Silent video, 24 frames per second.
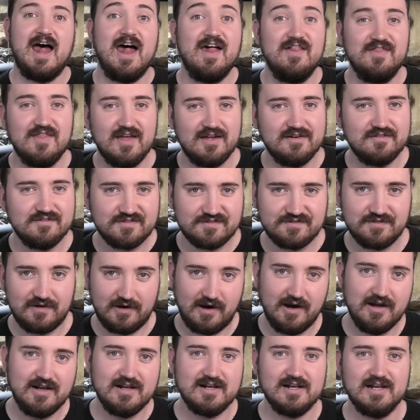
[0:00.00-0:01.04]
And then
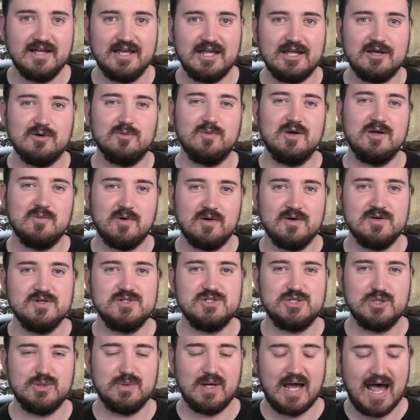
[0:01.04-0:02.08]
finally, we
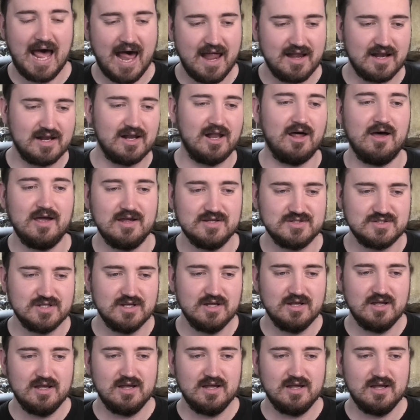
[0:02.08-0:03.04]
want to analyse